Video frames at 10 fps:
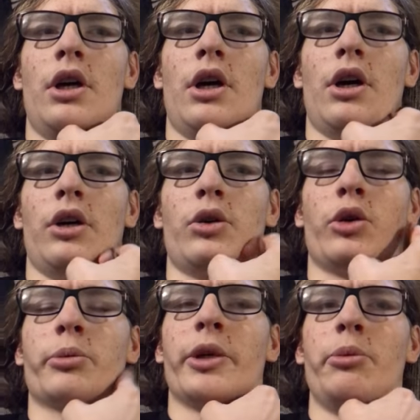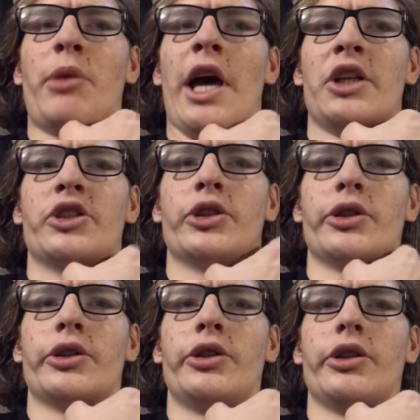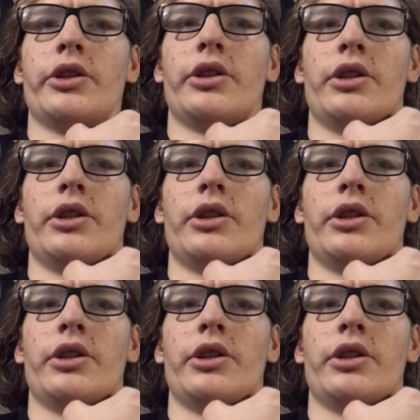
or remastered,